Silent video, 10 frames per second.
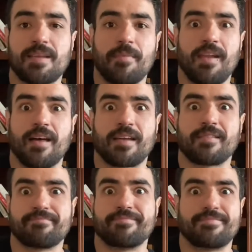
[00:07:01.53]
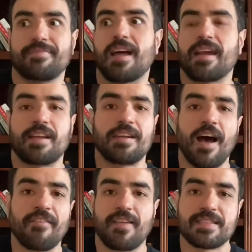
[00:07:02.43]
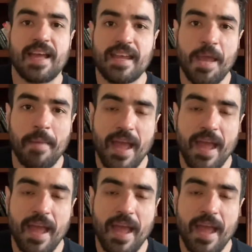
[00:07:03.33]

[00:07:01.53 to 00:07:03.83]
I'm like not enough as I am.